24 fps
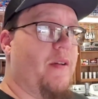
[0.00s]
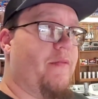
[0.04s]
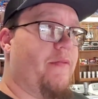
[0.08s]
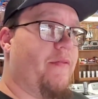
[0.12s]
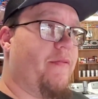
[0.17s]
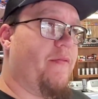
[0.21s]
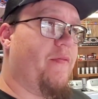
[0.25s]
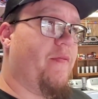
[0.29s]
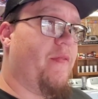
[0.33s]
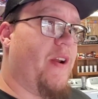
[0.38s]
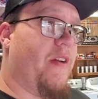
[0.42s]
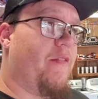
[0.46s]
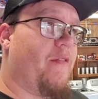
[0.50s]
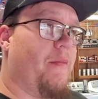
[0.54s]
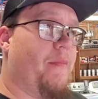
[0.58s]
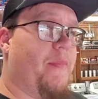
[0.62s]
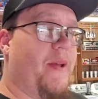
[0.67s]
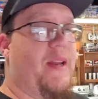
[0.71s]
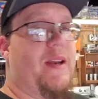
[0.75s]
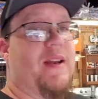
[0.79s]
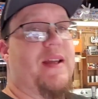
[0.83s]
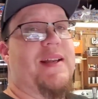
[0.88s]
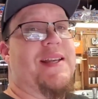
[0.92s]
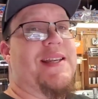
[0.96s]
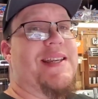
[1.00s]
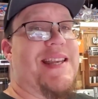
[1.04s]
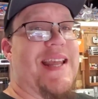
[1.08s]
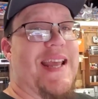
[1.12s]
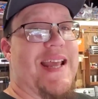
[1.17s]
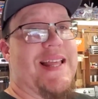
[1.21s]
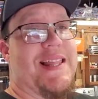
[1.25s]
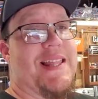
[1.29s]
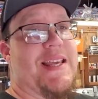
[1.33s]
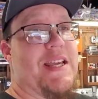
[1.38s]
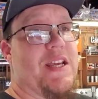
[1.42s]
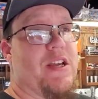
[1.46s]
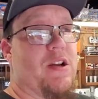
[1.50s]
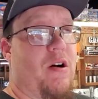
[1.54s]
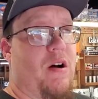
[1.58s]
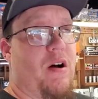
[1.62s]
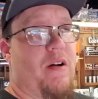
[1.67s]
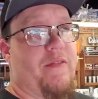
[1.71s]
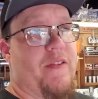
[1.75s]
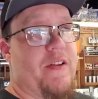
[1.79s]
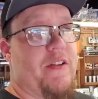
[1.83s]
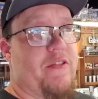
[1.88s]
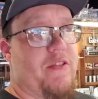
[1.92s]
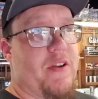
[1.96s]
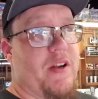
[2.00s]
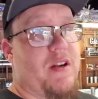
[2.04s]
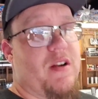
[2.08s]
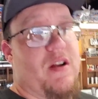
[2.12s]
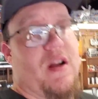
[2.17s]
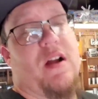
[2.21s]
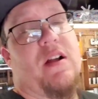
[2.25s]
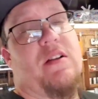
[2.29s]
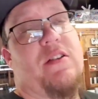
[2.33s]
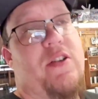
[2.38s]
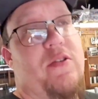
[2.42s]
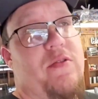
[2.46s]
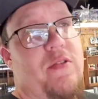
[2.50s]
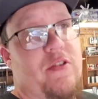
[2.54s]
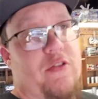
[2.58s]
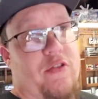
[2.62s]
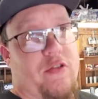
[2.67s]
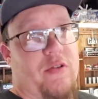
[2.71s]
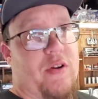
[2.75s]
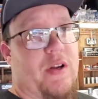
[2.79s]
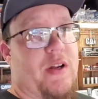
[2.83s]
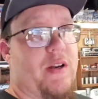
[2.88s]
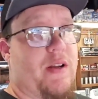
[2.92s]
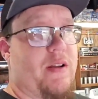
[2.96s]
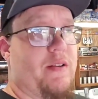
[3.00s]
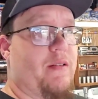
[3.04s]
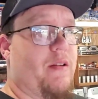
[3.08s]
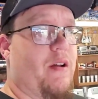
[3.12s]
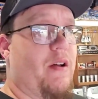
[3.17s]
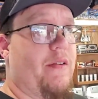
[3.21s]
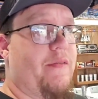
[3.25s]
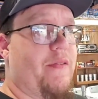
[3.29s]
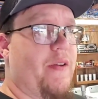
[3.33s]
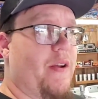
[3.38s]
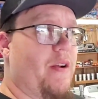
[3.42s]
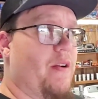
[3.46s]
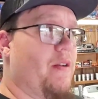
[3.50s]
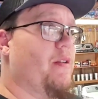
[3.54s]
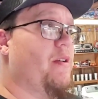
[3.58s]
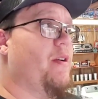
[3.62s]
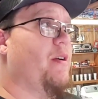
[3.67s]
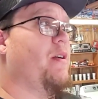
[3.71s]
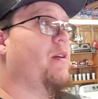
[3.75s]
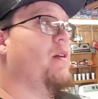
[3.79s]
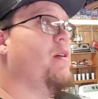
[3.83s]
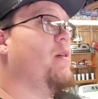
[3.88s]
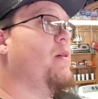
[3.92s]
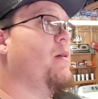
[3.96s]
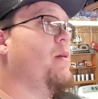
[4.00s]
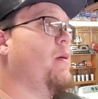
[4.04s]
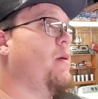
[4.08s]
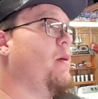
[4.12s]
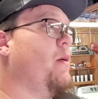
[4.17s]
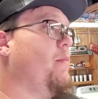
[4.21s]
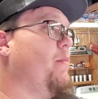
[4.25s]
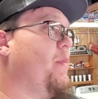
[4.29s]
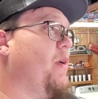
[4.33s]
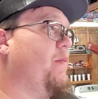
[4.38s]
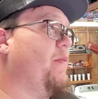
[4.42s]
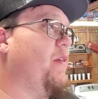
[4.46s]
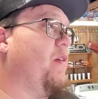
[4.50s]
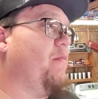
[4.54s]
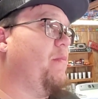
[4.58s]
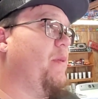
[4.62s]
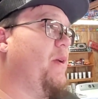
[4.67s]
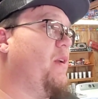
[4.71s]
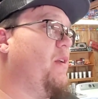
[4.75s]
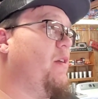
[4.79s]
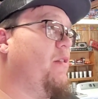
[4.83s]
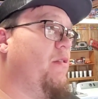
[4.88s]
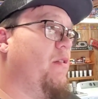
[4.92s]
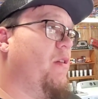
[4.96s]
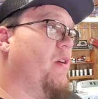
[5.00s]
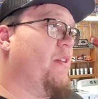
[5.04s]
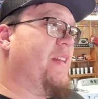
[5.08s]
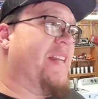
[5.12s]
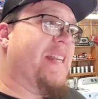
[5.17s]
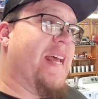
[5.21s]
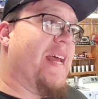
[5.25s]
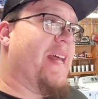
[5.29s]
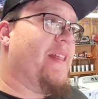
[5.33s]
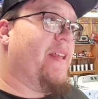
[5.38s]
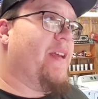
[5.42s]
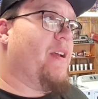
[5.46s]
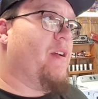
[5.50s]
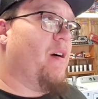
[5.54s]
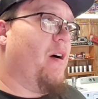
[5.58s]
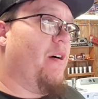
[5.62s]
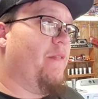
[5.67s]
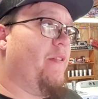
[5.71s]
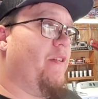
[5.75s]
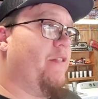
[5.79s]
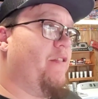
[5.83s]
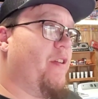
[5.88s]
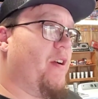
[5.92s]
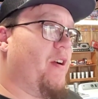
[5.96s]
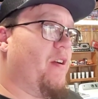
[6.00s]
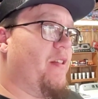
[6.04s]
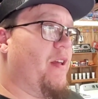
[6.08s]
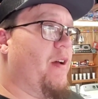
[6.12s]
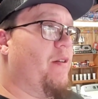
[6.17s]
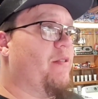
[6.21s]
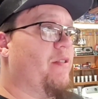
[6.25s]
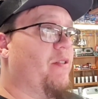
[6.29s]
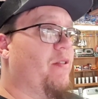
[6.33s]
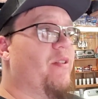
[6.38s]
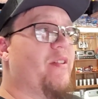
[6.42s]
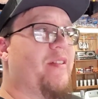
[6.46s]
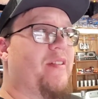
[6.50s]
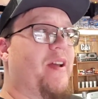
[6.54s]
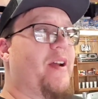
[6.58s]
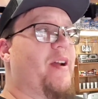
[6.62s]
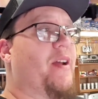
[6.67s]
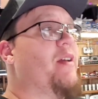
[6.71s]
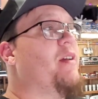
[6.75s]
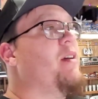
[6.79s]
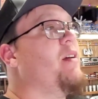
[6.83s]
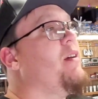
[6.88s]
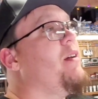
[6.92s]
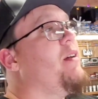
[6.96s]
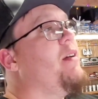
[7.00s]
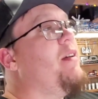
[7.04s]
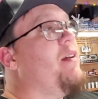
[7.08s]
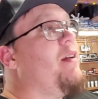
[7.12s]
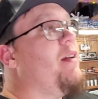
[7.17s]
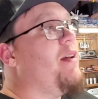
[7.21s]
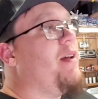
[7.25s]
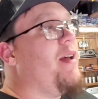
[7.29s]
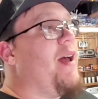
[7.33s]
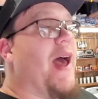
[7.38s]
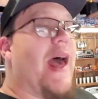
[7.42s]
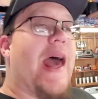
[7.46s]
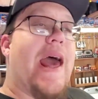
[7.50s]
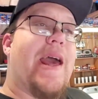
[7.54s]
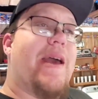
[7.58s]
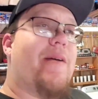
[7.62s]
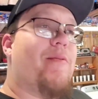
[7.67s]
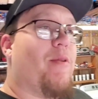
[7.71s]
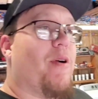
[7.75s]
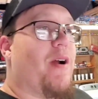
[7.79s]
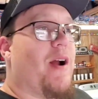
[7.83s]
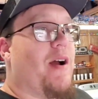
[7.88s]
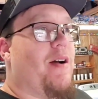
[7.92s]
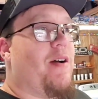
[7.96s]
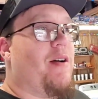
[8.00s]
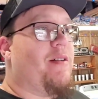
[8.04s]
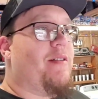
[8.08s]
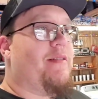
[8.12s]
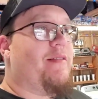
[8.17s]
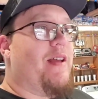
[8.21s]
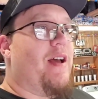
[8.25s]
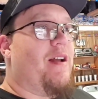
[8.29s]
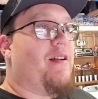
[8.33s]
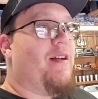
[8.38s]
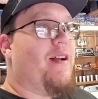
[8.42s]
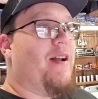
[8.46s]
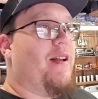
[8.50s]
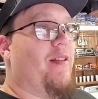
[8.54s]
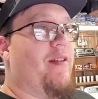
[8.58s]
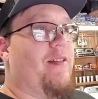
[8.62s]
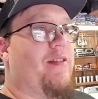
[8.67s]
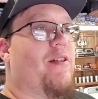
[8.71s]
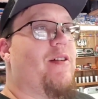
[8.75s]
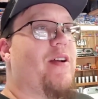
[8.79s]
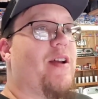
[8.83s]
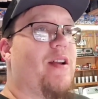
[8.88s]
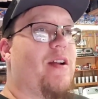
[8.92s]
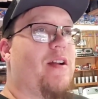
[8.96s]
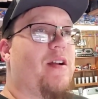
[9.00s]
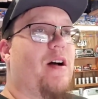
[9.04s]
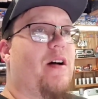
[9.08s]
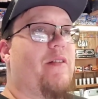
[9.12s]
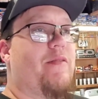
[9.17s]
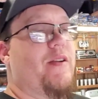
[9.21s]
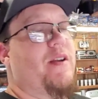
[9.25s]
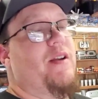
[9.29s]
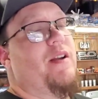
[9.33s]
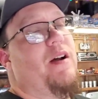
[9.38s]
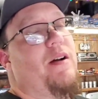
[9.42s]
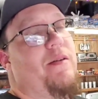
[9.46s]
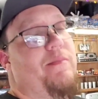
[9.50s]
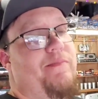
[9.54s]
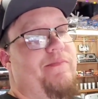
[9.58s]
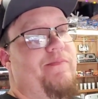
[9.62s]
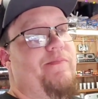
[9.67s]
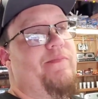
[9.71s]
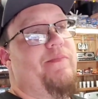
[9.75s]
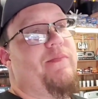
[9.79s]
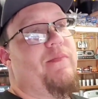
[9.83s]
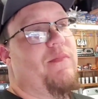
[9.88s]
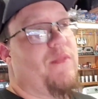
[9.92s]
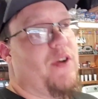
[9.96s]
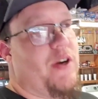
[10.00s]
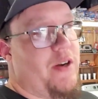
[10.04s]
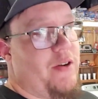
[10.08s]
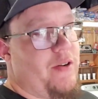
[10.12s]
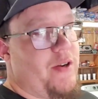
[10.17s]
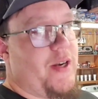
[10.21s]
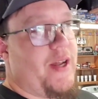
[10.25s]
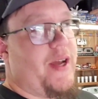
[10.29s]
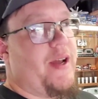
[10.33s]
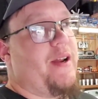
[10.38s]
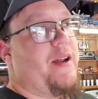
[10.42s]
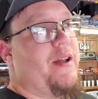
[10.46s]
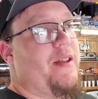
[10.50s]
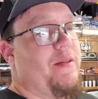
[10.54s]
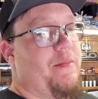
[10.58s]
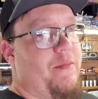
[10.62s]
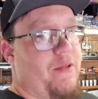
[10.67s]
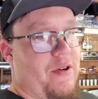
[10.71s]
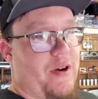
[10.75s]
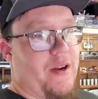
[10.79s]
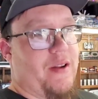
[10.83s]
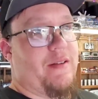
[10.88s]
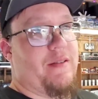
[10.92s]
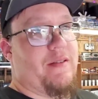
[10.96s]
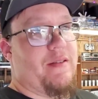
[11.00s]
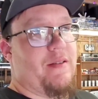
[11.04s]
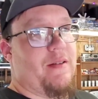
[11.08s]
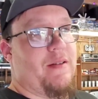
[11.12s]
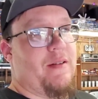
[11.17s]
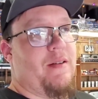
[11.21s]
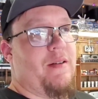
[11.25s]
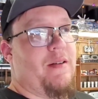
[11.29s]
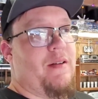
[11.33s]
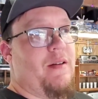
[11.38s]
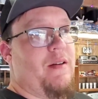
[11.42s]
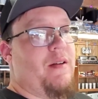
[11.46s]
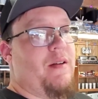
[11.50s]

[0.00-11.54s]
I've never been a daily coffee drinker. I do enjoy a nice coffee here and there, but I've never been a daily coffee drinker. That was always like, hey, we're out on a Saturday. Let's go get a coffee. Nope, we're doing that in the mornings.